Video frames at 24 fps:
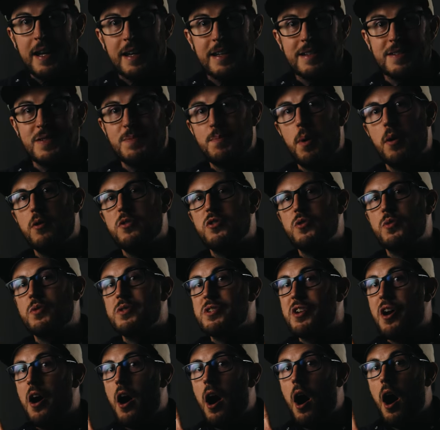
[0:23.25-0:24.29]
This poster
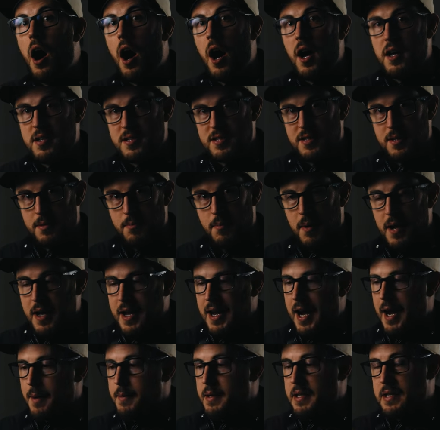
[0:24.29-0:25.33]
was awesome.
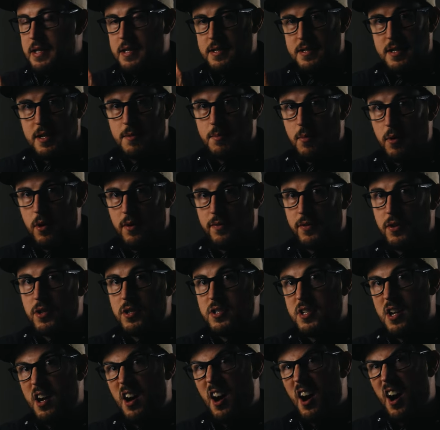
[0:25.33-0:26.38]
I mean, the Xenomorph
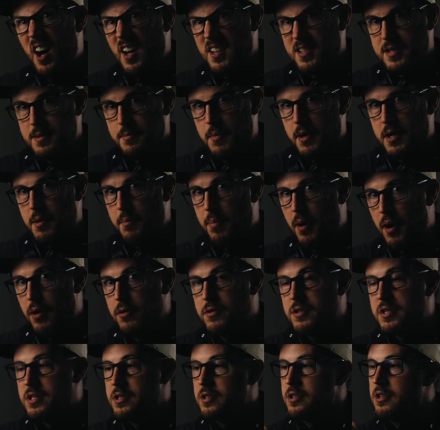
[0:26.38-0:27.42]
looks awesome on the
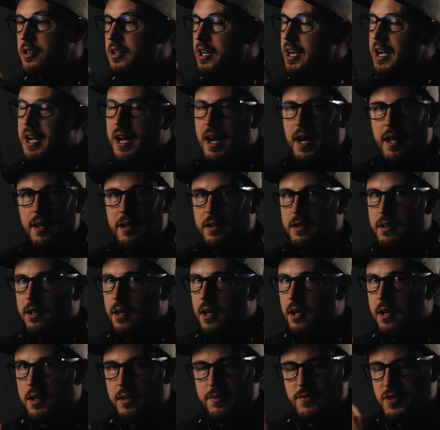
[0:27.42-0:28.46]
poster. I
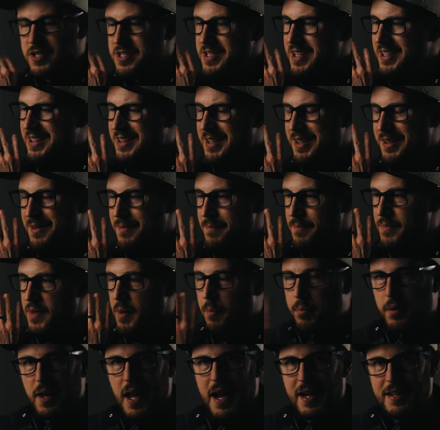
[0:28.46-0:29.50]
love just like the, the
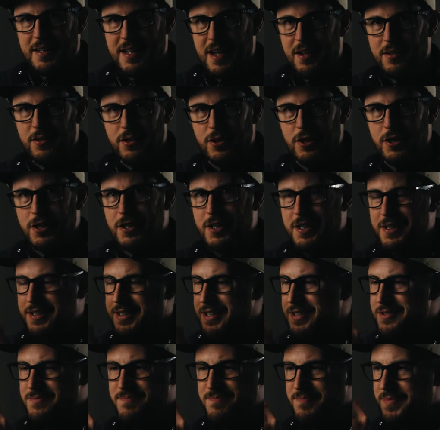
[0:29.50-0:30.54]
blacked out look and
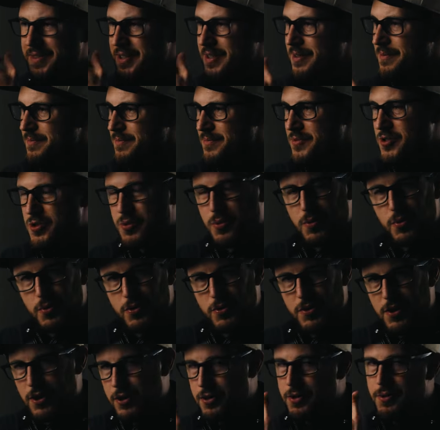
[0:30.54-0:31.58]
the, the
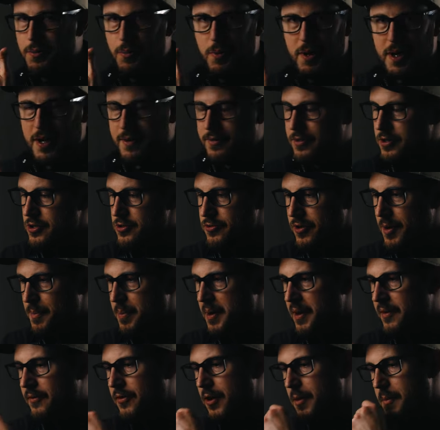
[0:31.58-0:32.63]
or the whatever
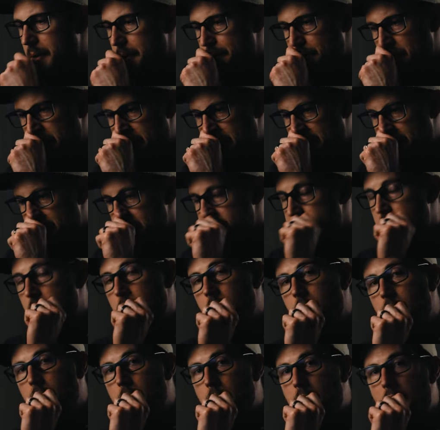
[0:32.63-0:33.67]
dripping from it.
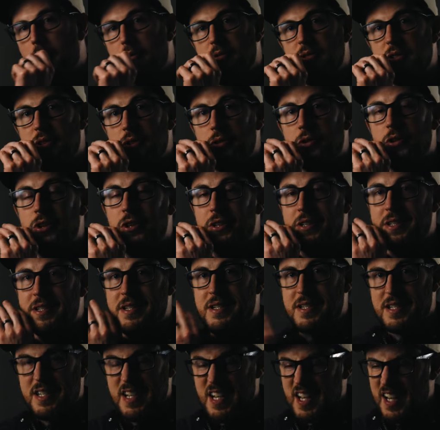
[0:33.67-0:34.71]
So, poster looks
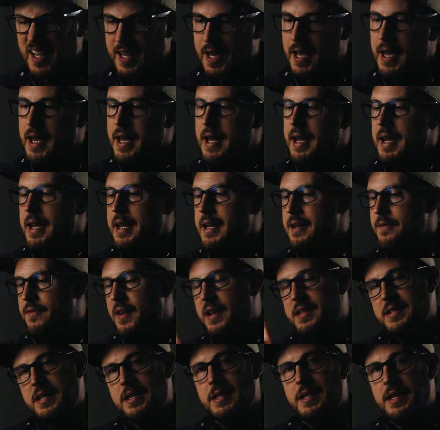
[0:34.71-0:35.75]
sick. If
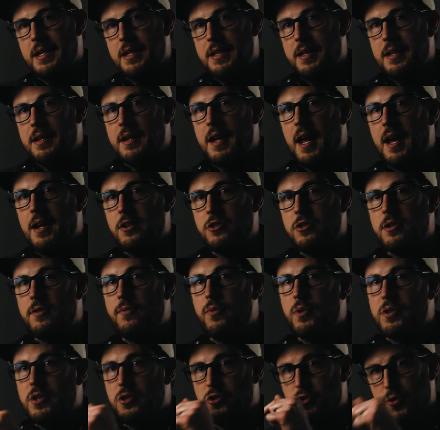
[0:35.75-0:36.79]
that's any indication
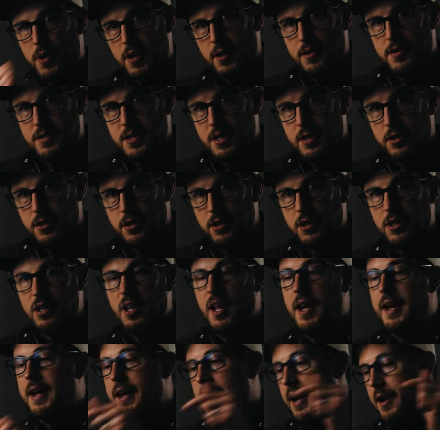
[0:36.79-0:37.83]
of what the trailer's gonna look
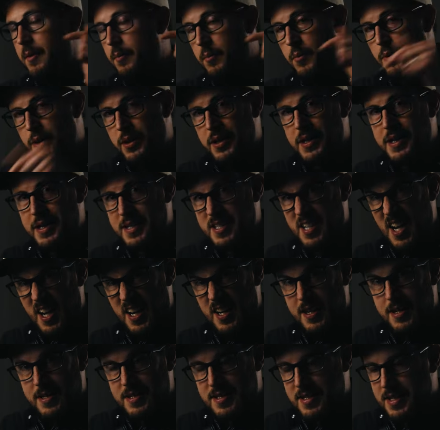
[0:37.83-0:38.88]
like, I'm really
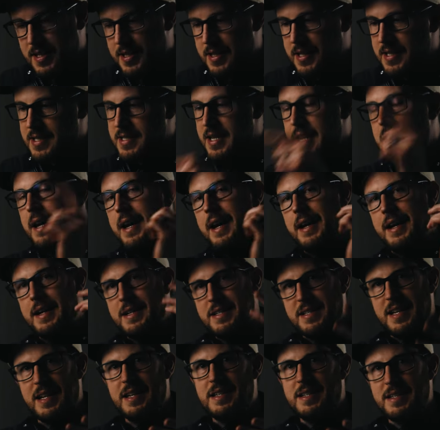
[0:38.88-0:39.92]
excited to see this. And I
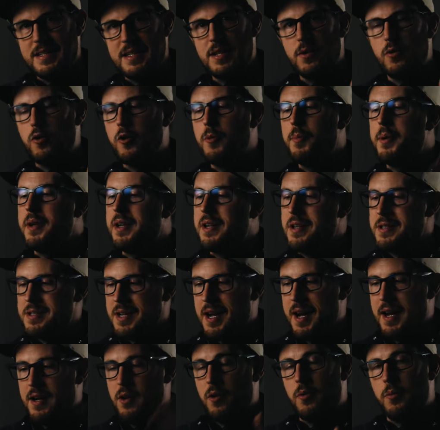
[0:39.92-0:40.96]
say sequel
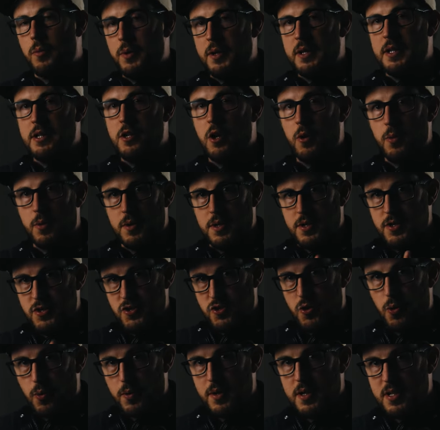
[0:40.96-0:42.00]
because I don't really know where the
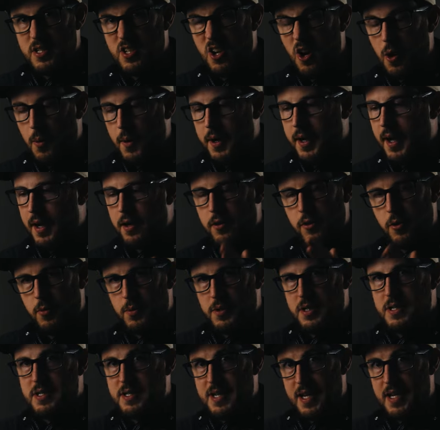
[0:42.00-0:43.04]
story is going. I know
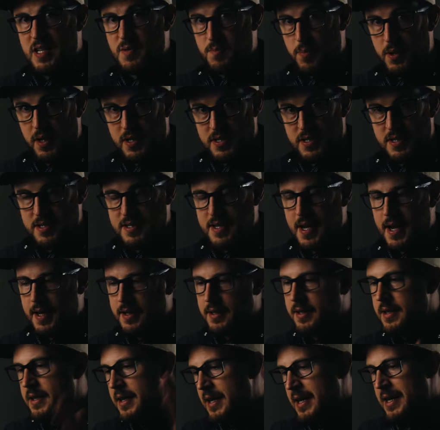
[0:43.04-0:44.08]
where this takes place
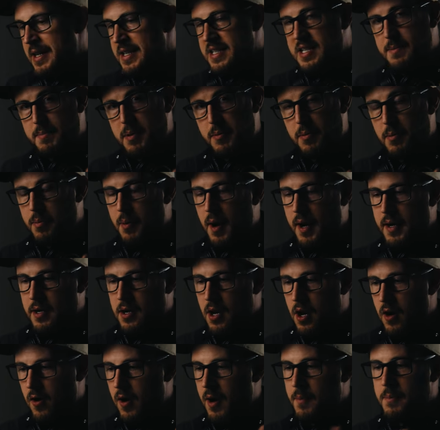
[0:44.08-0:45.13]
exactly. Some people might
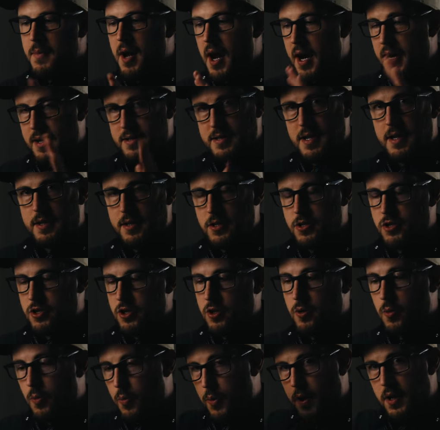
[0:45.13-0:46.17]
know. I'm not exactly
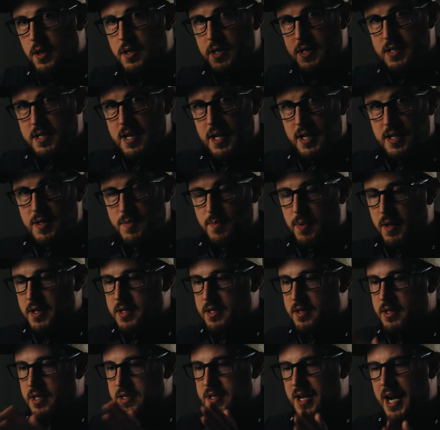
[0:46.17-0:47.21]
sure where this takes
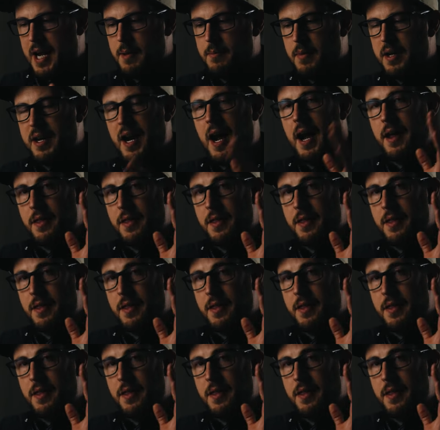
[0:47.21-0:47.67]
place in the timeline.